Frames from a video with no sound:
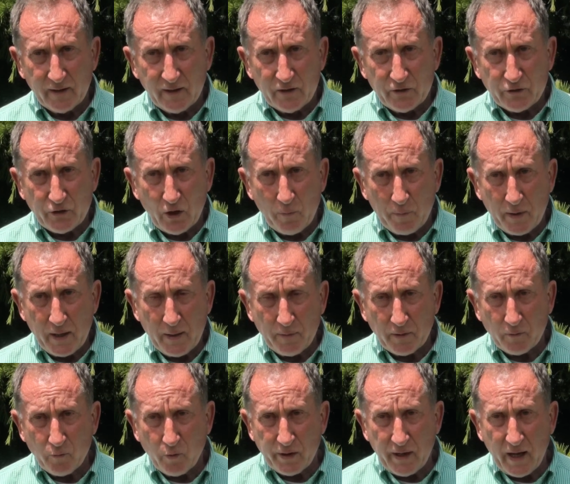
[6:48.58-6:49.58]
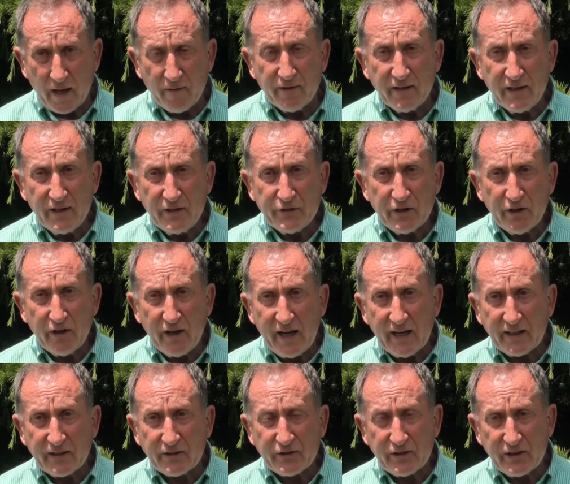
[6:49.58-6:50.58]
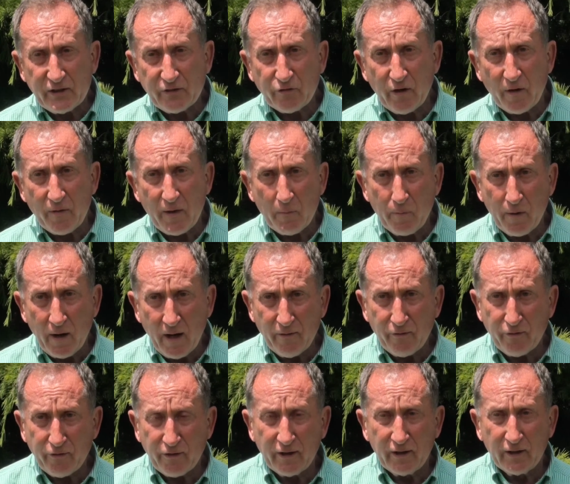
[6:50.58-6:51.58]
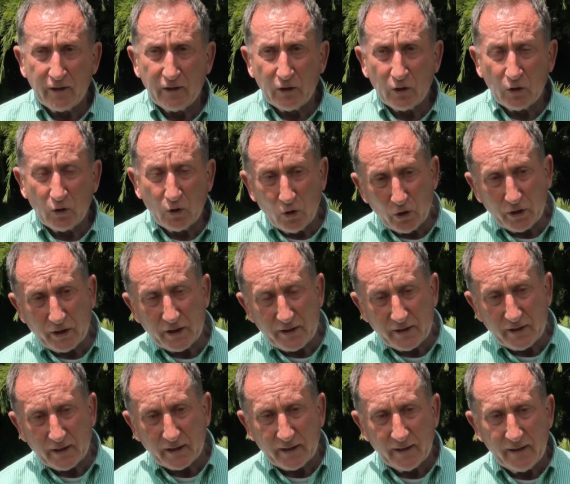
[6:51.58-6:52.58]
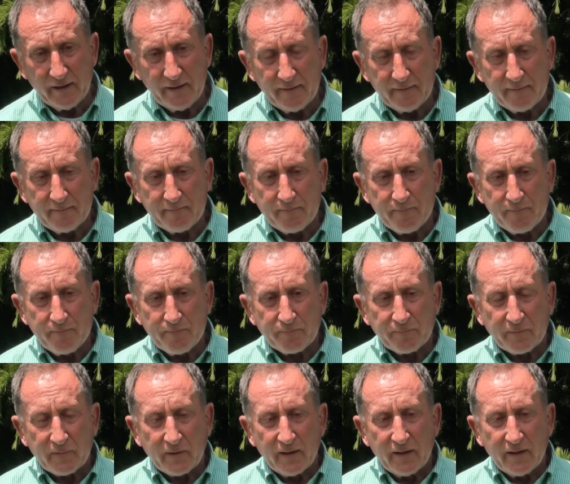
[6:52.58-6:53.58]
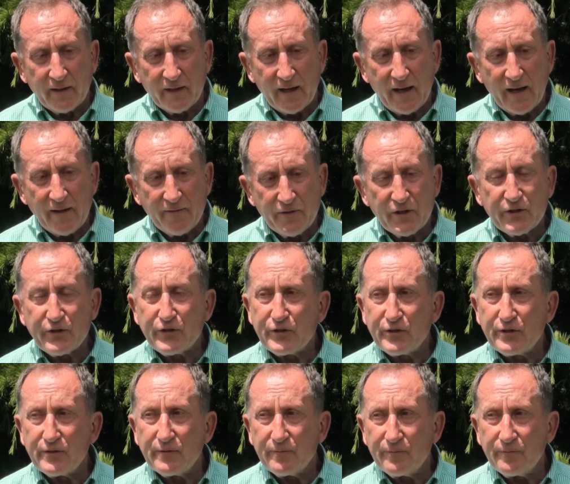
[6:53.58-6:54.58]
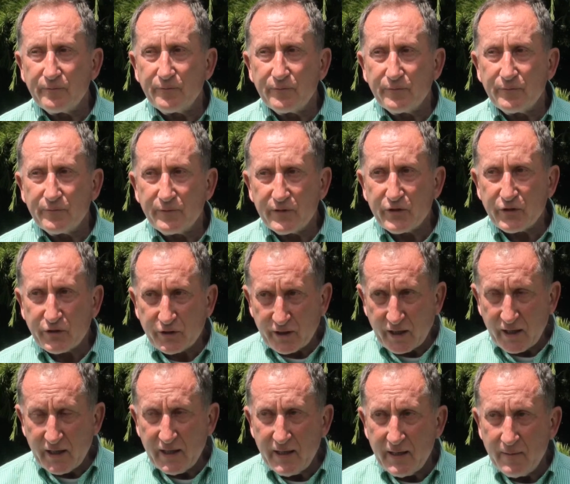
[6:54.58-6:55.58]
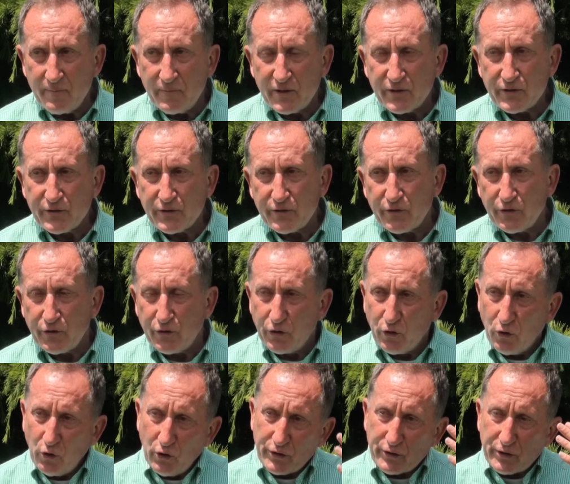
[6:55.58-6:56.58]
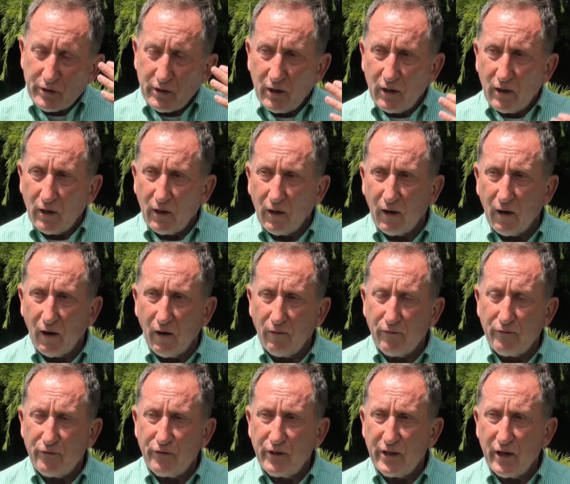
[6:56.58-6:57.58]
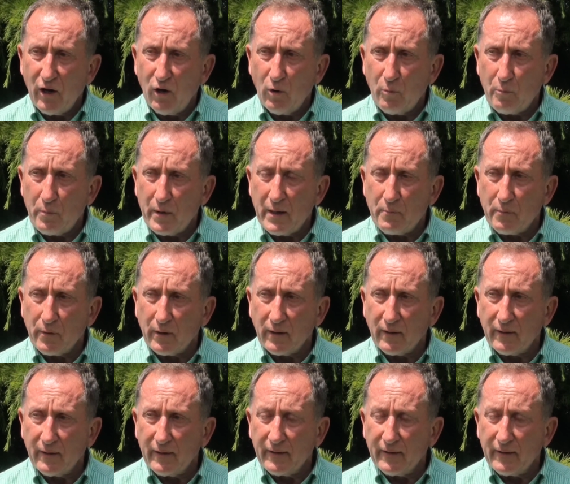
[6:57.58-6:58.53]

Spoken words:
so people would have easier access from the Bluff or Hokitika. And this scheme, this thought of the old people